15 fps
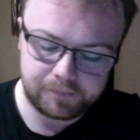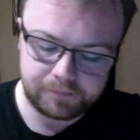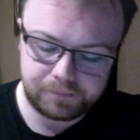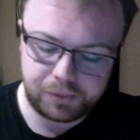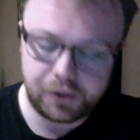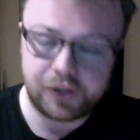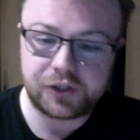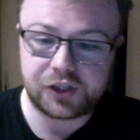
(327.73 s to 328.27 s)

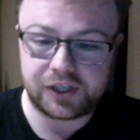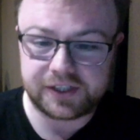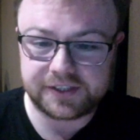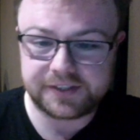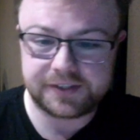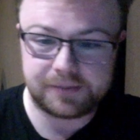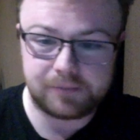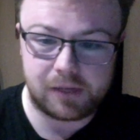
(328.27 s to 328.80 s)

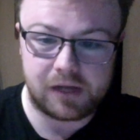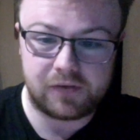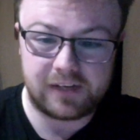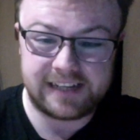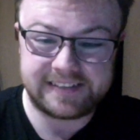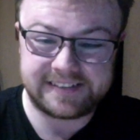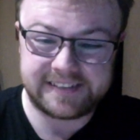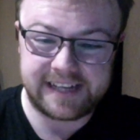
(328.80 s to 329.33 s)
purchased Marvel
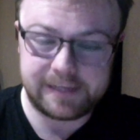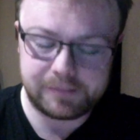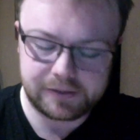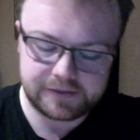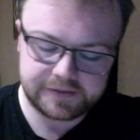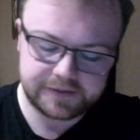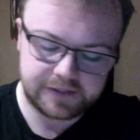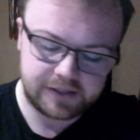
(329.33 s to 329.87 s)

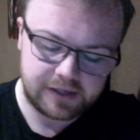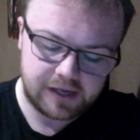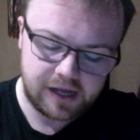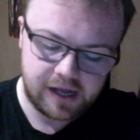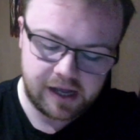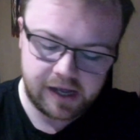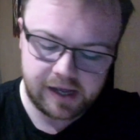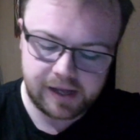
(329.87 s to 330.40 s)
Entertainment,
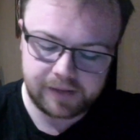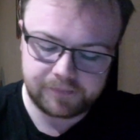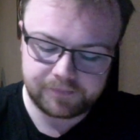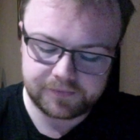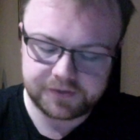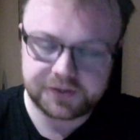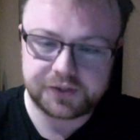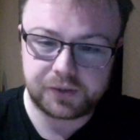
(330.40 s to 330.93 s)

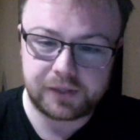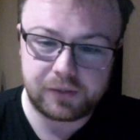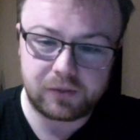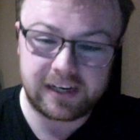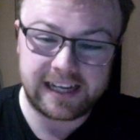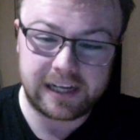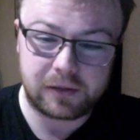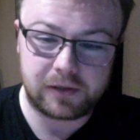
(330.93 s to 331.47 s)
Sony
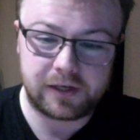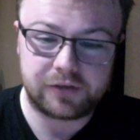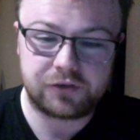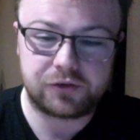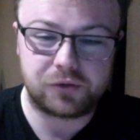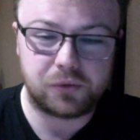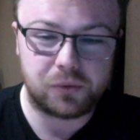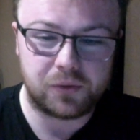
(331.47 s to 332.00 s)

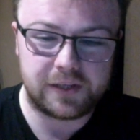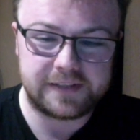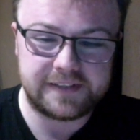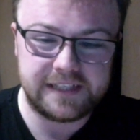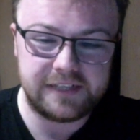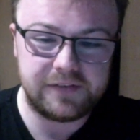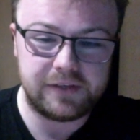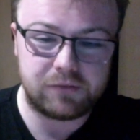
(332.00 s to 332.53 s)
relinquished all their
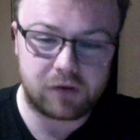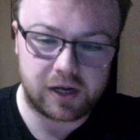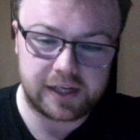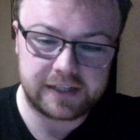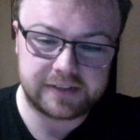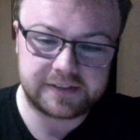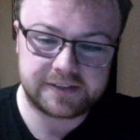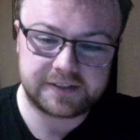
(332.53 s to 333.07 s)
TV
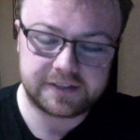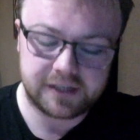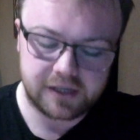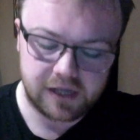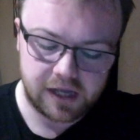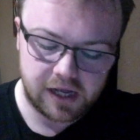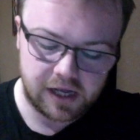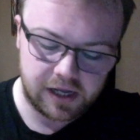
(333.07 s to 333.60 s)
rights
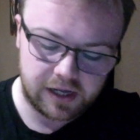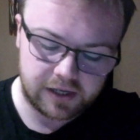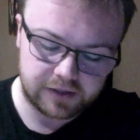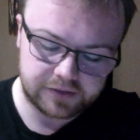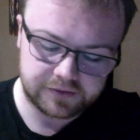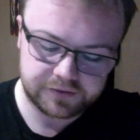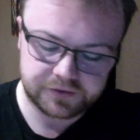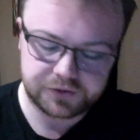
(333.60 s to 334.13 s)

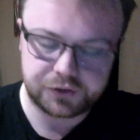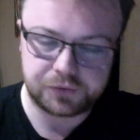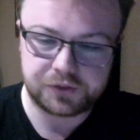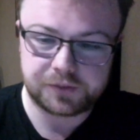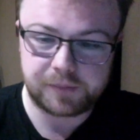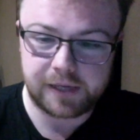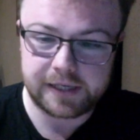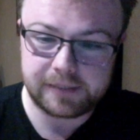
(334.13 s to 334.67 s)
to
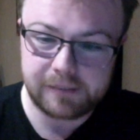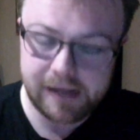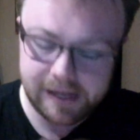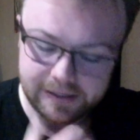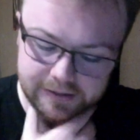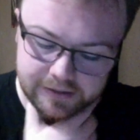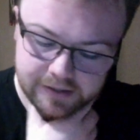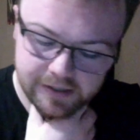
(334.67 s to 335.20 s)

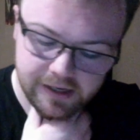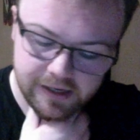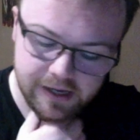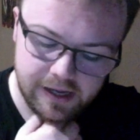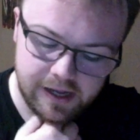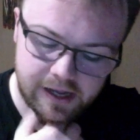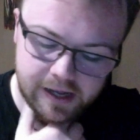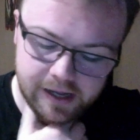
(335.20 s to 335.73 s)
Spider-Man,
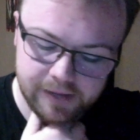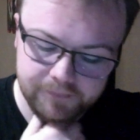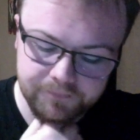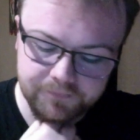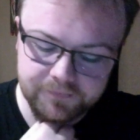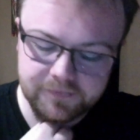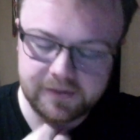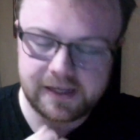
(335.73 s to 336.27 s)

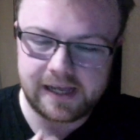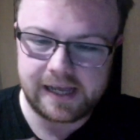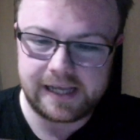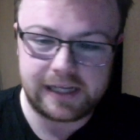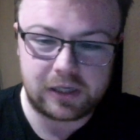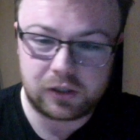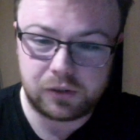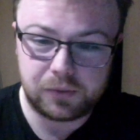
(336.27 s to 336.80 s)

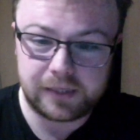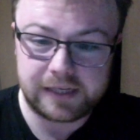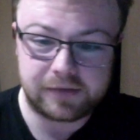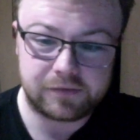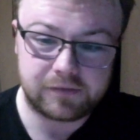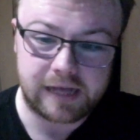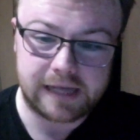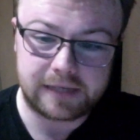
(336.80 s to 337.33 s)
including
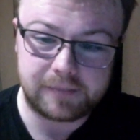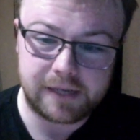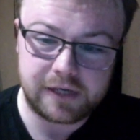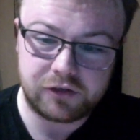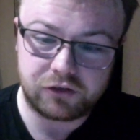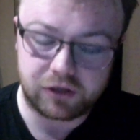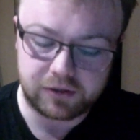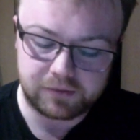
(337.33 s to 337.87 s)

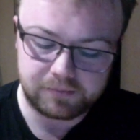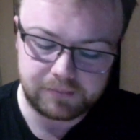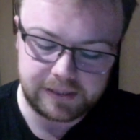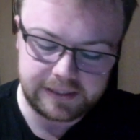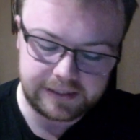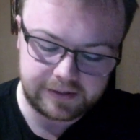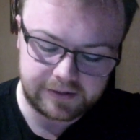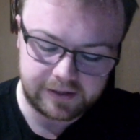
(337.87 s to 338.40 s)
animation,
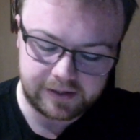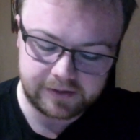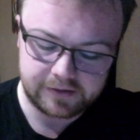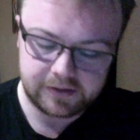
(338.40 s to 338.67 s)
meaning that